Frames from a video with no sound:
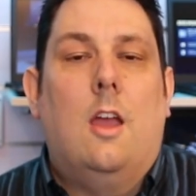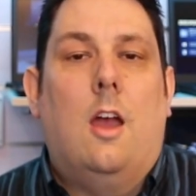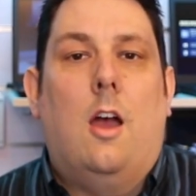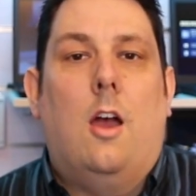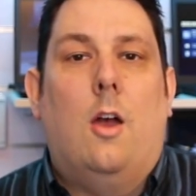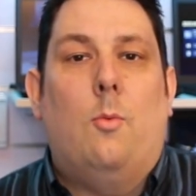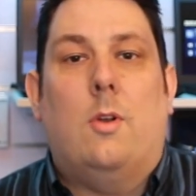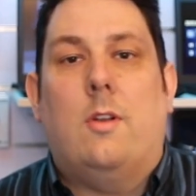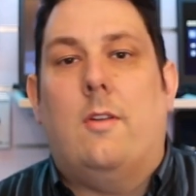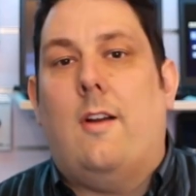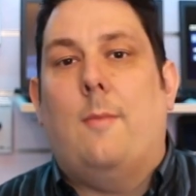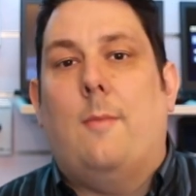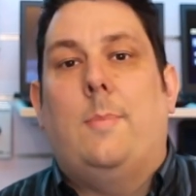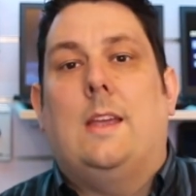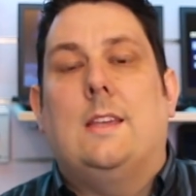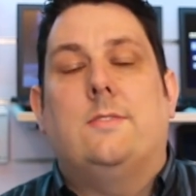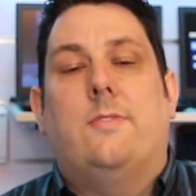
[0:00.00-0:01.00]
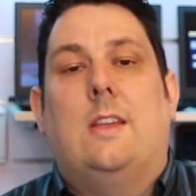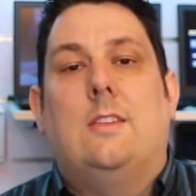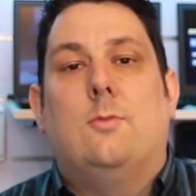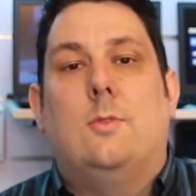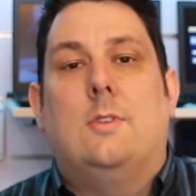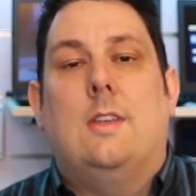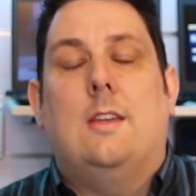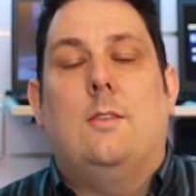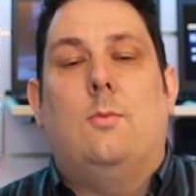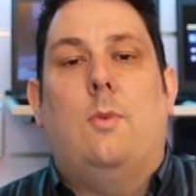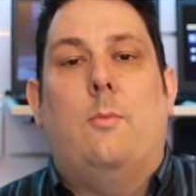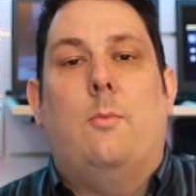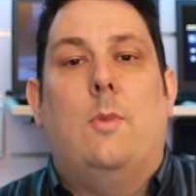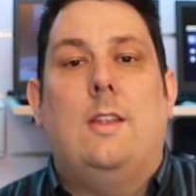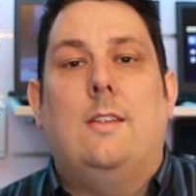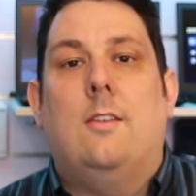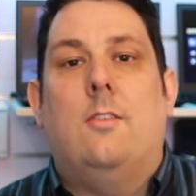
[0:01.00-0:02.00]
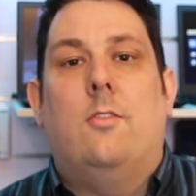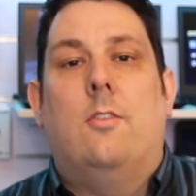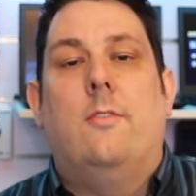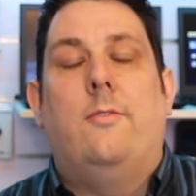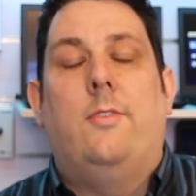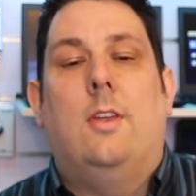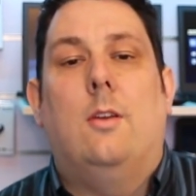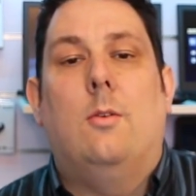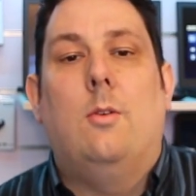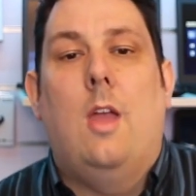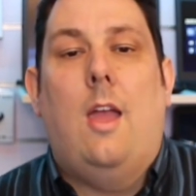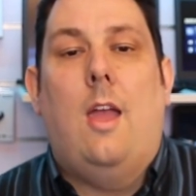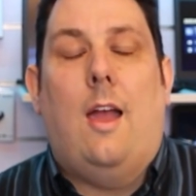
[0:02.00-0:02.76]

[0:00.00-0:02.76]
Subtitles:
One of our biggest things we did when we did a review,